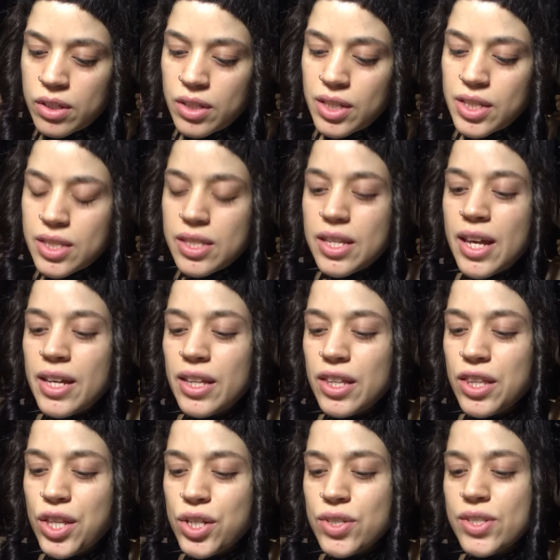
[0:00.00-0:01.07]
It's like
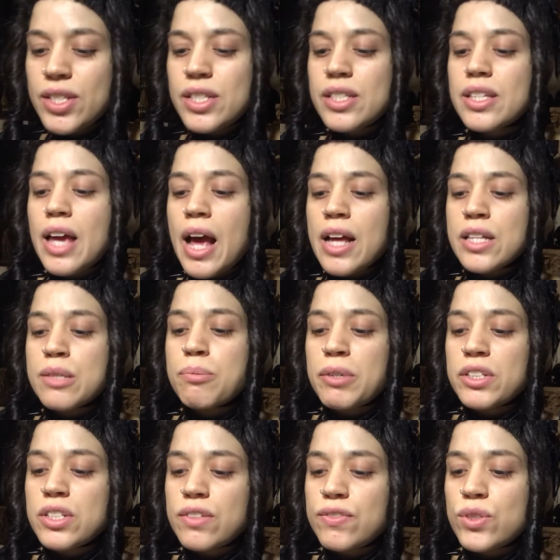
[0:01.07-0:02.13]
there's this
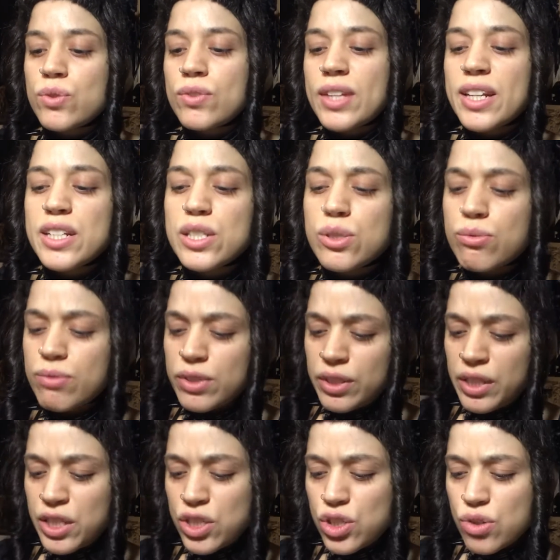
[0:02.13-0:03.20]
aspect of you that is
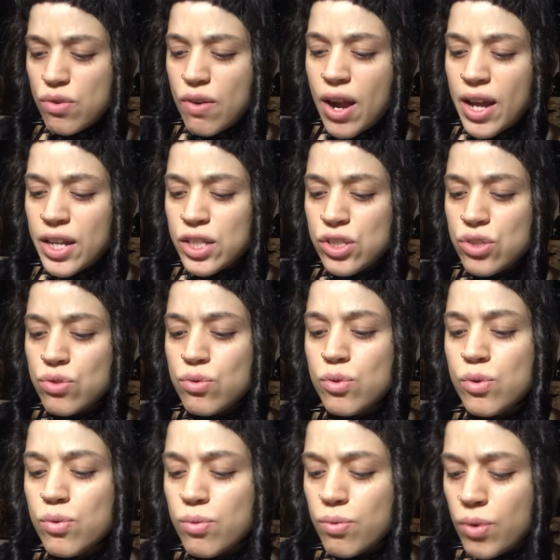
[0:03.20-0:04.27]
really trying to
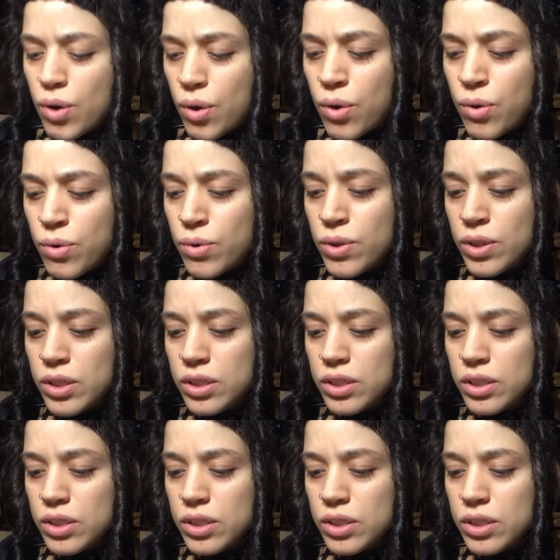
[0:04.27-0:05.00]
grow.